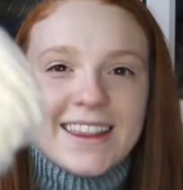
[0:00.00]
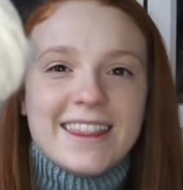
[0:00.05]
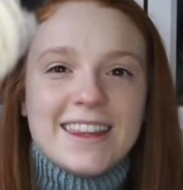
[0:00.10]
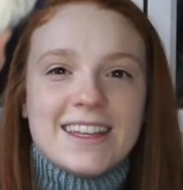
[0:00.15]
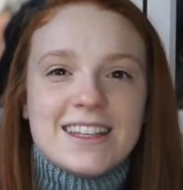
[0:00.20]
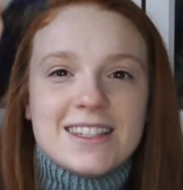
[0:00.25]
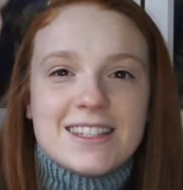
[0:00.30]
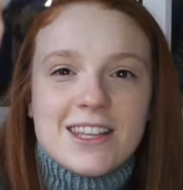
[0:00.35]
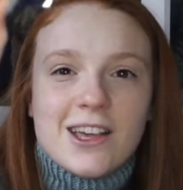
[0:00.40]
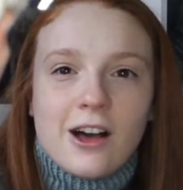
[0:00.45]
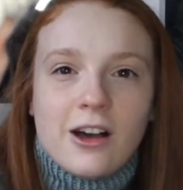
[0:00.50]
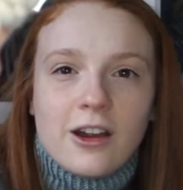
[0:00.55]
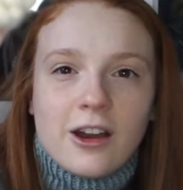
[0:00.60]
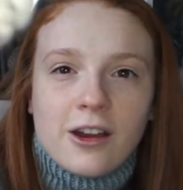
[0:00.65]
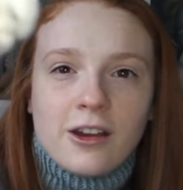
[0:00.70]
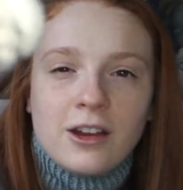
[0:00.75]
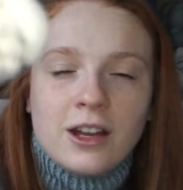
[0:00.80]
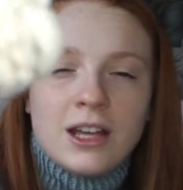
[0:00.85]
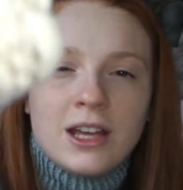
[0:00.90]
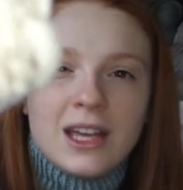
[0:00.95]
this
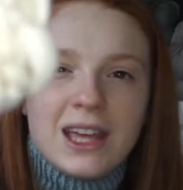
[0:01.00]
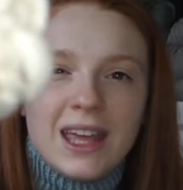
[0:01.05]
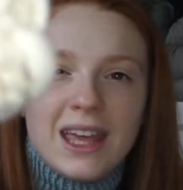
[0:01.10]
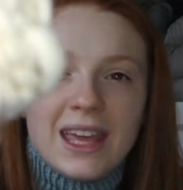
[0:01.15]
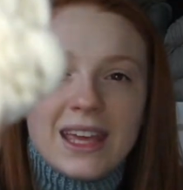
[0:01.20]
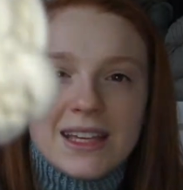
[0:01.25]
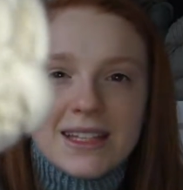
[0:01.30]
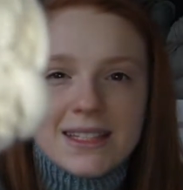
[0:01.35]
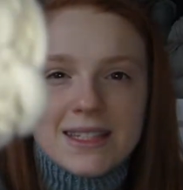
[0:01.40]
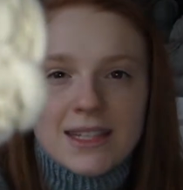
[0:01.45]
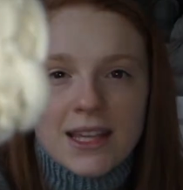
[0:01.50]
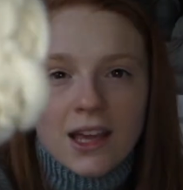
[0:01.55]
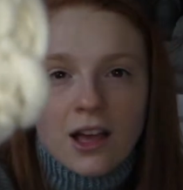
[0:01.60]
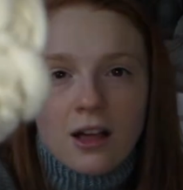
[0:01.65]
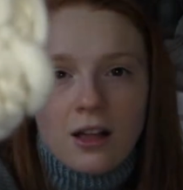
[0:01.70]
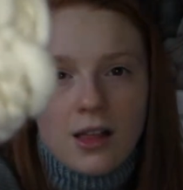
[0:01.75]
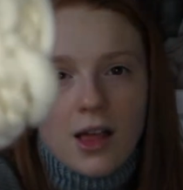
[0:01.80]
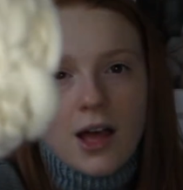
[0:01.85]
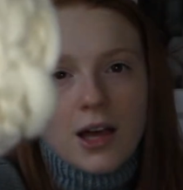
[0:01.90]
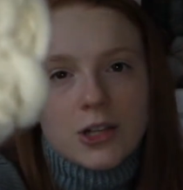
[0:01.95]
yarn is Knit
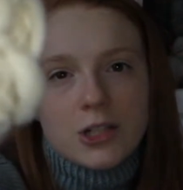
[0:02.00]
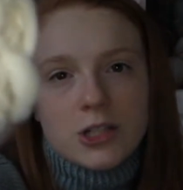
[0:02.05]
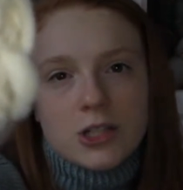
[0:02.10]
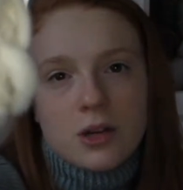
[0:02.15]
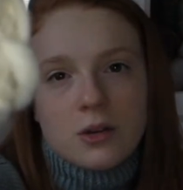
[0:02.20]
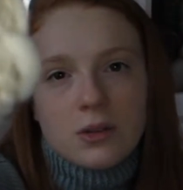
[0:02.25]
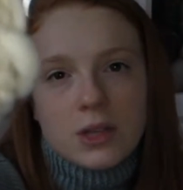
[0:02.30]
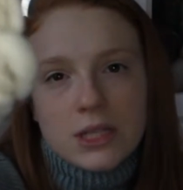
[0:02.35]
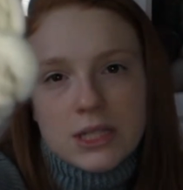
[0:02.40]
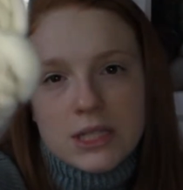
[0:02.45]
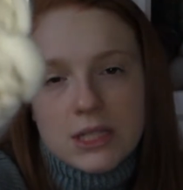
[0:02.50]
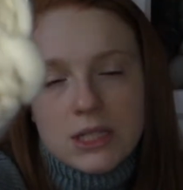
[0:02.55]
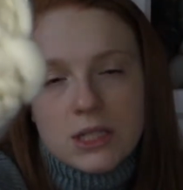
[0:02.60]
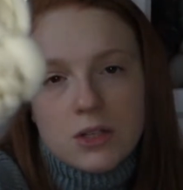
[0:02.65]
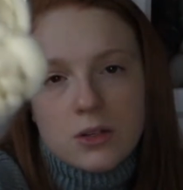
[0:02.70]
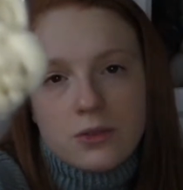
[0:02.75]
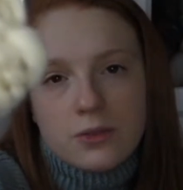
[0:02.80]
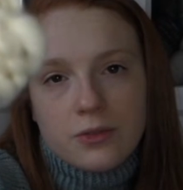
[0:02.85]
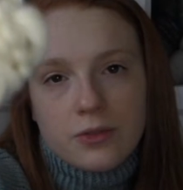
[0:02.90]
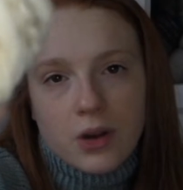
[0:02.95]
Collage. So this is
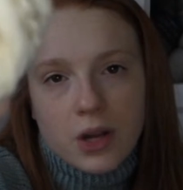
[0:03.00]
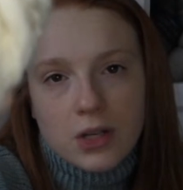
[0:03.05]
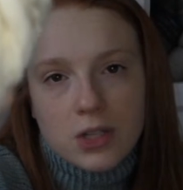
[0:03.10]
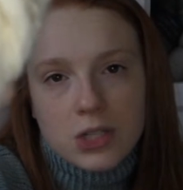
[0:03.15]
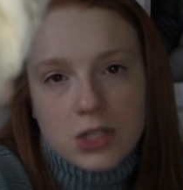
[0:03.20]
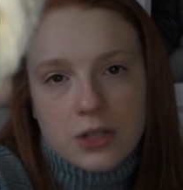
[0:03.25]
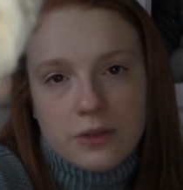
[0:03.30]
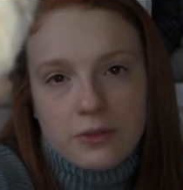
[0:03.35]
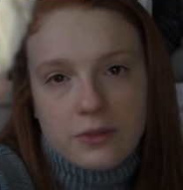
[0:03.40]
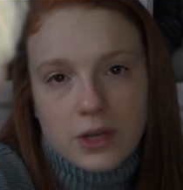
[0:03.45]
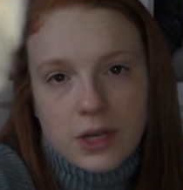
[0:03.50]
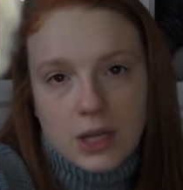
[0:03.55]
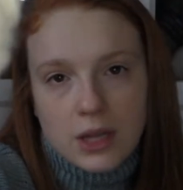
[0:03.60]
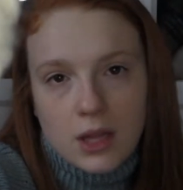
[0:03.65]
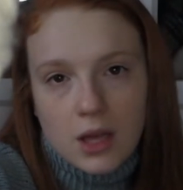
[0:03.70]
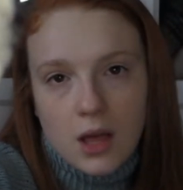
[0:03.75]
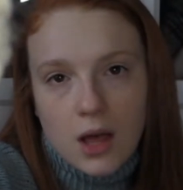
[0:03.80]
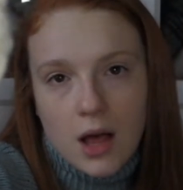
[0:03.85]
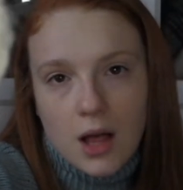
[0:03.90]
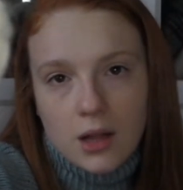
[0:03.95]
their French
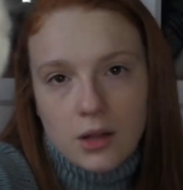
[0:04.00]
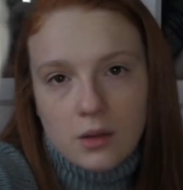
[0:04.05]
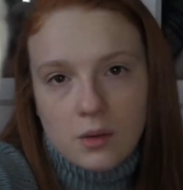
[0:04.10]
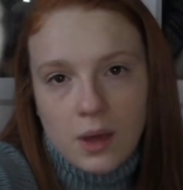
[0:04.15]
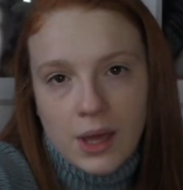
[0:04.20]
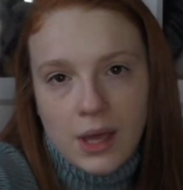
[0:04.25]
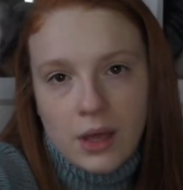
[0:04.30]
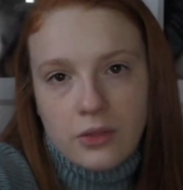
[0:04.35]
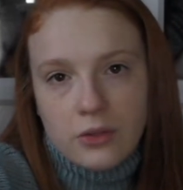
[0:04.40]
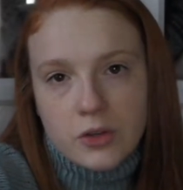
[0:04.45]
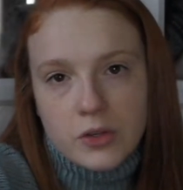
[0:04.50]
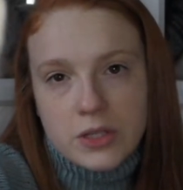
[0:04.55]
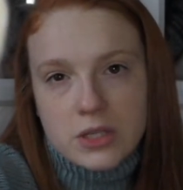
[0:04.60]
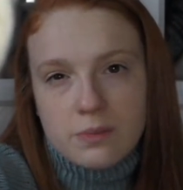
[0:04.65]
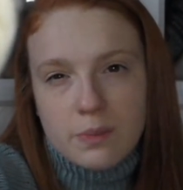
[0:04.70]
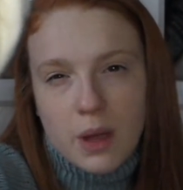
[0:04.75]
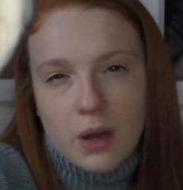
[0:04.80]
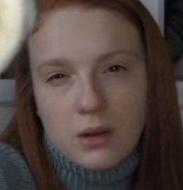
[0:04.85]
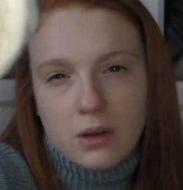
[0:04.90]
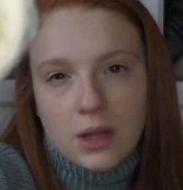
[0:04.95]
Vanilla colorway on their
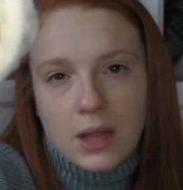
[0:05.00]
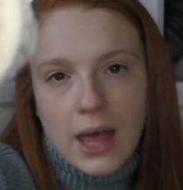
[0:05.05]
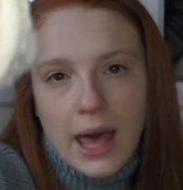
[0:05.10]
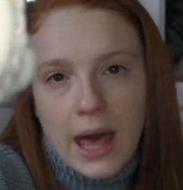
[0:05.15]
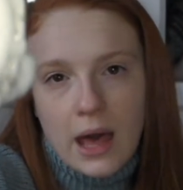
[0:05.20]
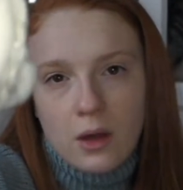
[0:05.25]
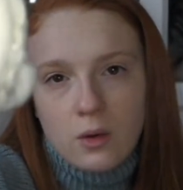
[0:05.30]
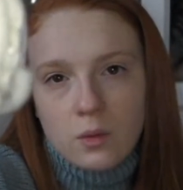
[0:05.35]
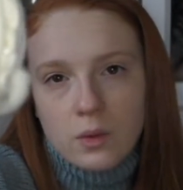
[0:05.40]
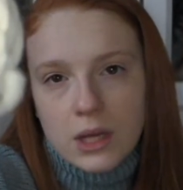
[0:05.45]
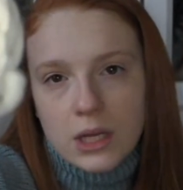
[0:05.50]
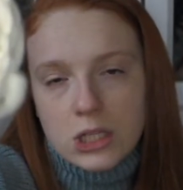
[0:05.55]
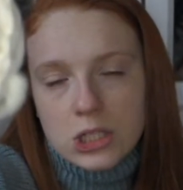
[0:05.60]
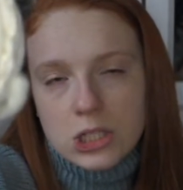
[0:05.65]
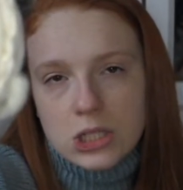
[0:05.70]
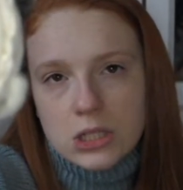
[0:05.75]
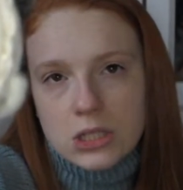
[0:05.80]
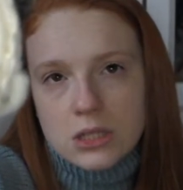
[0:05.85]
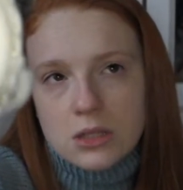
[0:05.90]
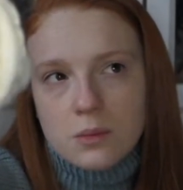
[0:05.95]
Spun Cloud,
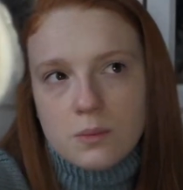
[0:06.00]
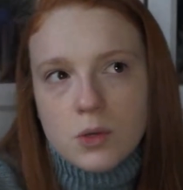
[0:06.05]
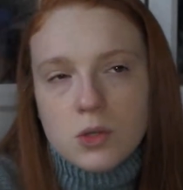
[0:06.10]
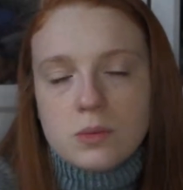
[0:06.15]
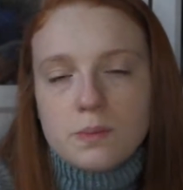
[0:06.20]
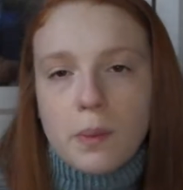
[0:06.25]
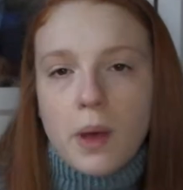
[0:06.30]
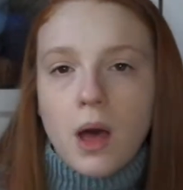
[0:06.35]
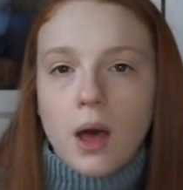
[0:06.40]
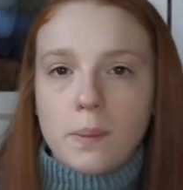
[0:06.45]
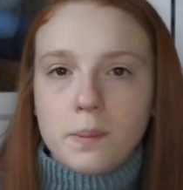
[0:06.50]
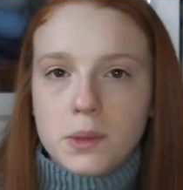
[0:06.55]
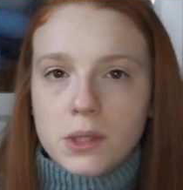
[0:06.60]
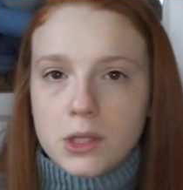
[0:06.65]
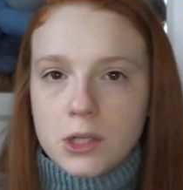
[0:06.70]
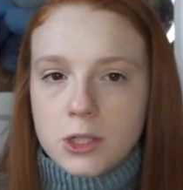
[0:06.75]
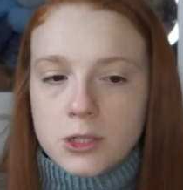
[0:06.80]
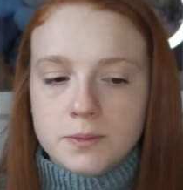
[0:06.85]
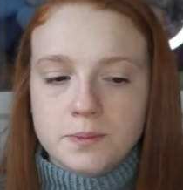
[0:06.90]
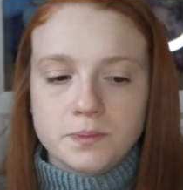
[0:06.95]
which is their most
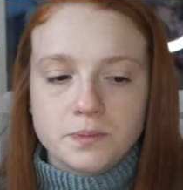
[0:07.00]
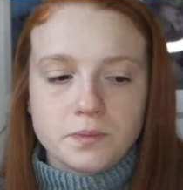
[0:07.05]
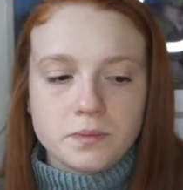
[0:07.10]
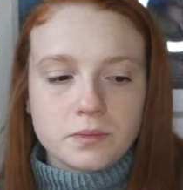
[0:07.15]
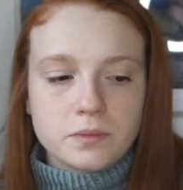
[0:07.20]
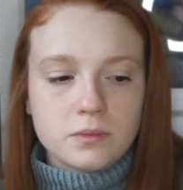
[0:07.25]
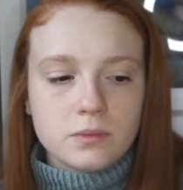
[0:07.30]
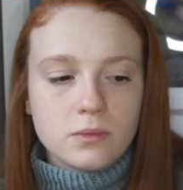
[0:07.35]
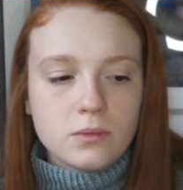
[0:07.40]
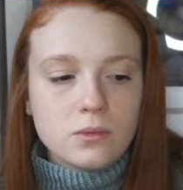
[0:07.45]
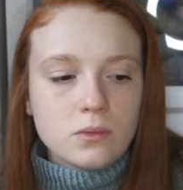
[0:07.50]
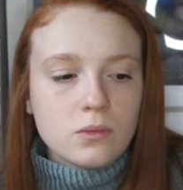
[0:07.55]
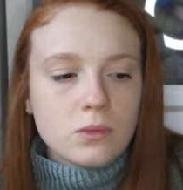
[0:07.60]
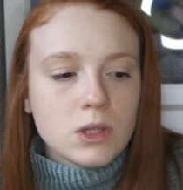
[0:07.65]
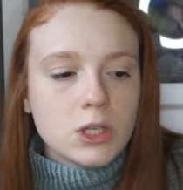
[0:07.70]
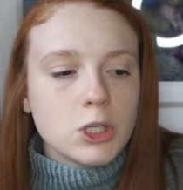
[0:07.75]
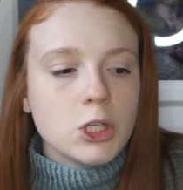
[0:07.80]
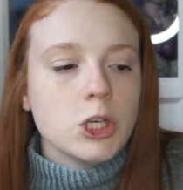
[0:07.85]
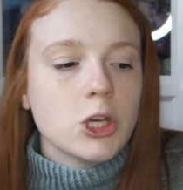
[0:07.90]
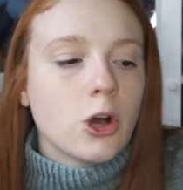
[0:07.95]
popular
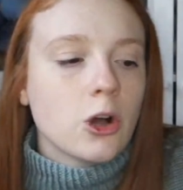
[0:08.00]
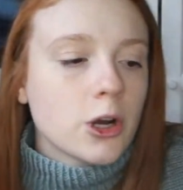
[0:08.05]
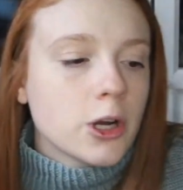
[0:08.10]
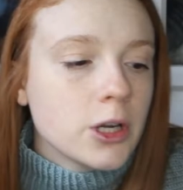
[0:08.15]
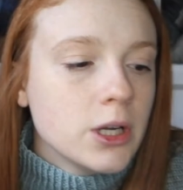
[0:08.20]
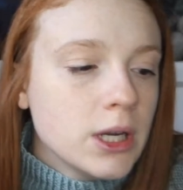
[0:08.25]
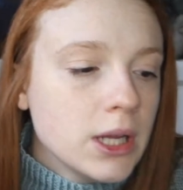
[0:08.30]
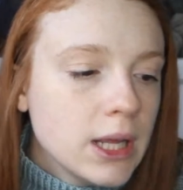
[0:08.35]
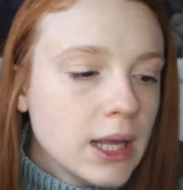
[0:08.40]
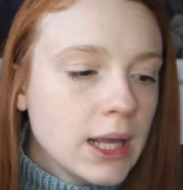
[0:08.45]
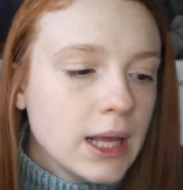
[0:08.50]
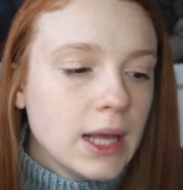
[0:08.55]
yarn.